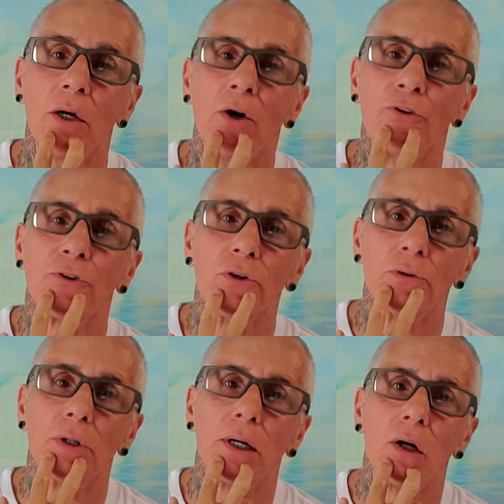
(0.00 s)

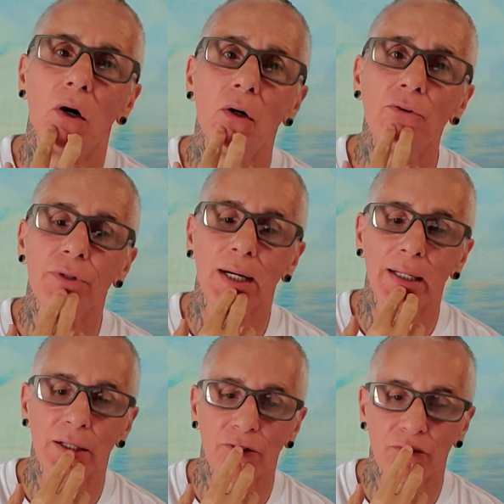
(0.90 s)
So all I
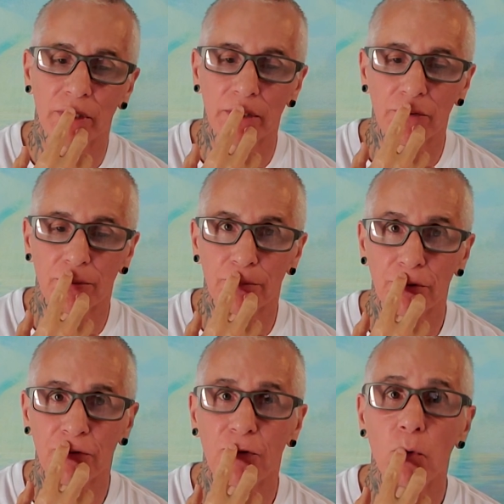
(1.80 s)
can say is
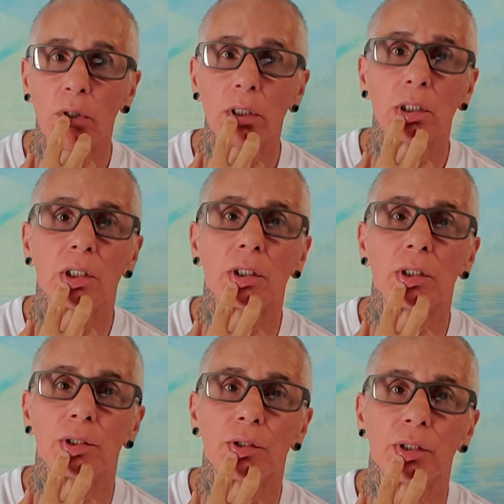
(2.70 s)
before
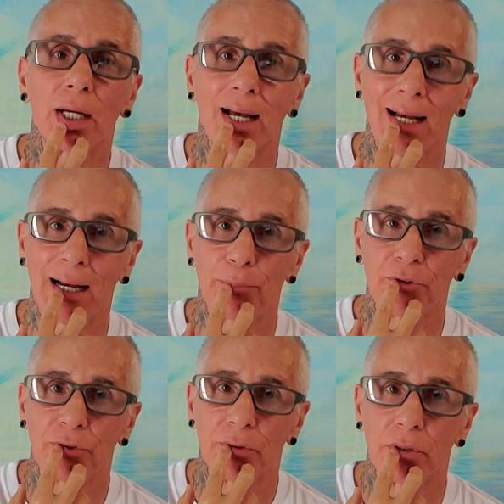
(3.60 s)
the
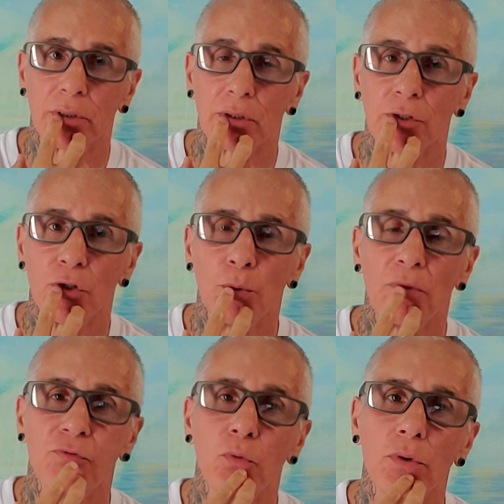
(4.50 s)
apps,
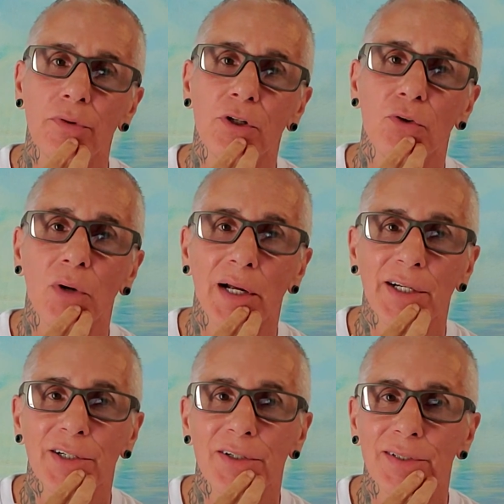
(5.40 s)
before the
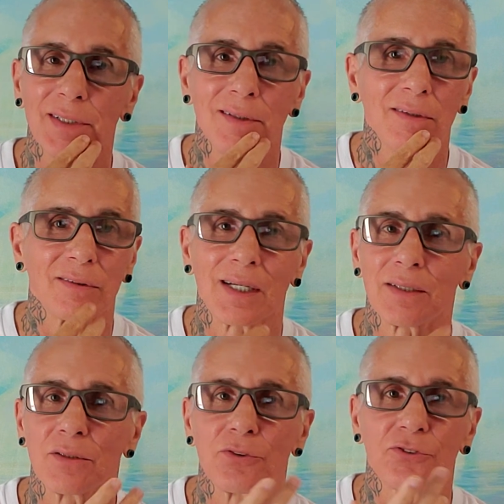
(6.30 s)
Grinder and the,
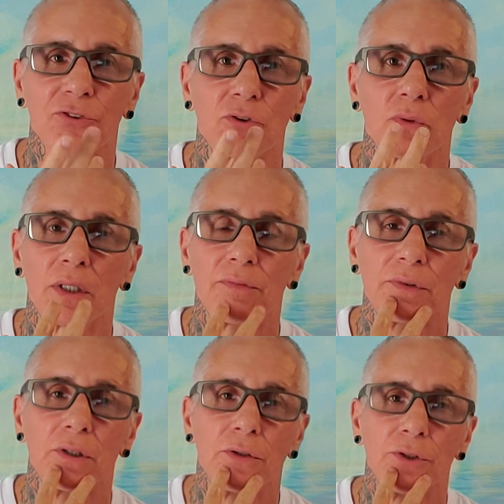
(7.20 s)
Scruff
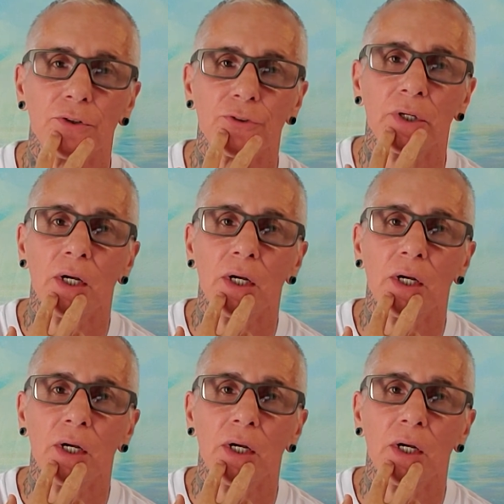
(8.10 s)
and all those,